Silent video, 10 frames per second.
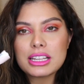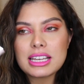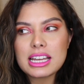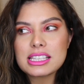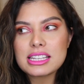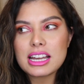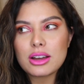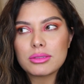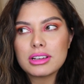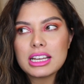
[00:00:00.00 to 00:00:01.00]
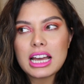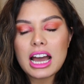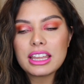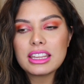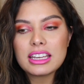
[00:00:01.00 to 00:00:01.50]
It's hands down,
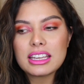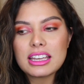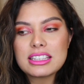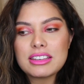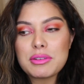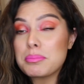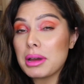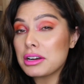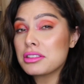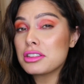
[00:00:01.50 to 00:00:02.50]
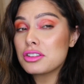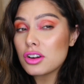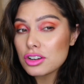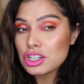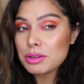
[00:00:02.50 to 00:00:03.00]
I think it's even better than the
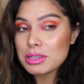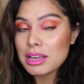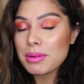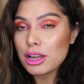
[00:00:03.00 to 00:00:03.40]
Tarte Shape Tape.